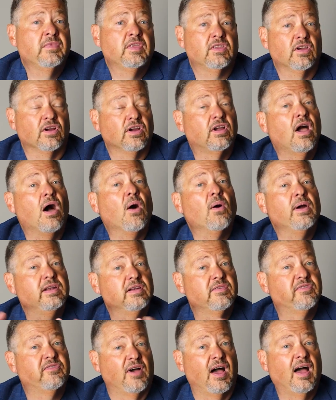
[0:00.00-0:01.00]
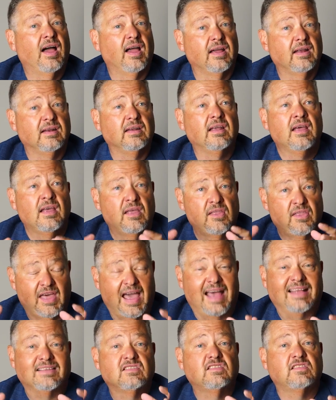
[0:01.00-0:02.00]
They're going to find
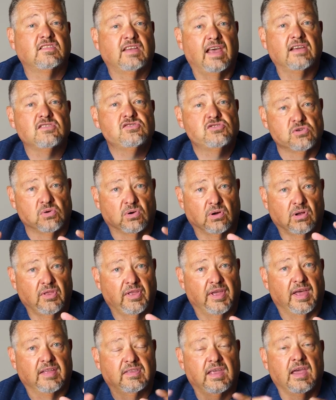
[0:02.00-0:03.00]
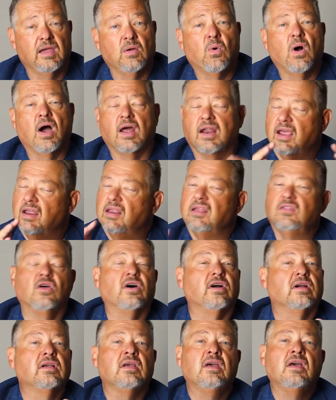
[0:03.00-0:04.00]
that schedule that they want. Hey,
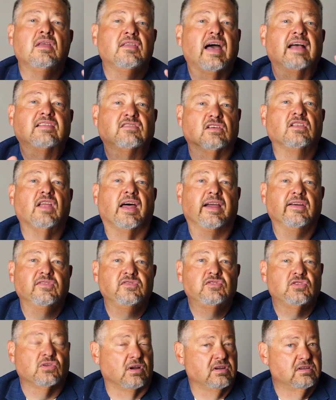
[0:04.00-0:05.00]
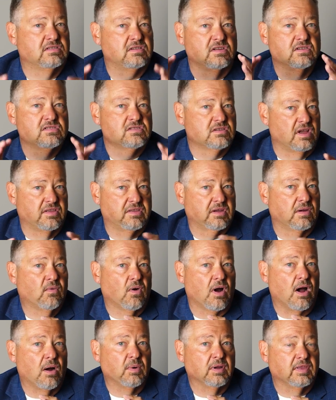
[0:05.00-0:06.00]
look, that's a life choice and there's nothing
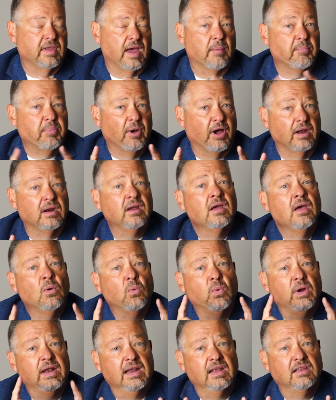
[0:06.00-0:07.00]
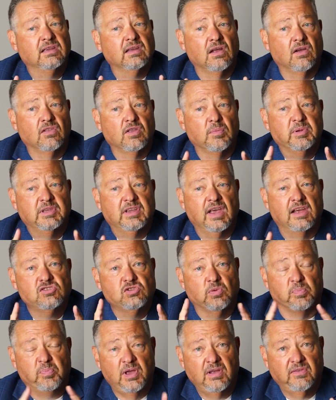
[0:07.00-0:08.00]
wrong with that. But we need to know the
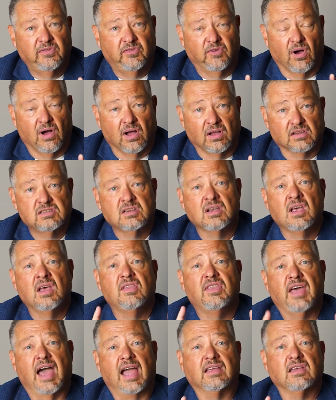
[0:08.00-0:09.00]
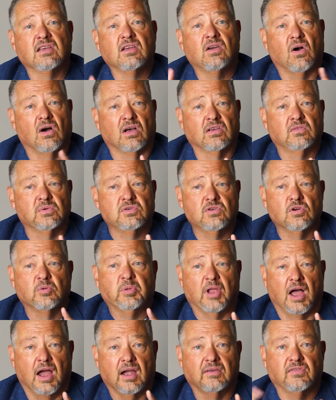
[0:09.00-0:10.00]
potential pitfalls that can cause when you're
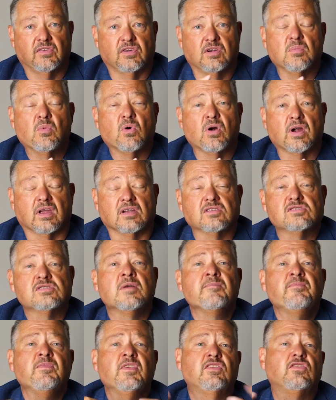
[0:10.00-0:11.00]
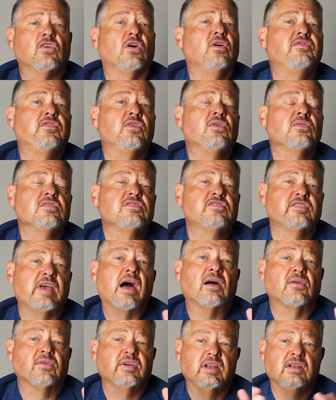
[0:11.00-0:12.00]
applying for your mortgage. So if you're a
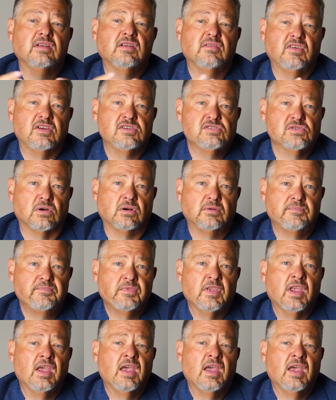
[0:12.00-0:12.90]
salaried individual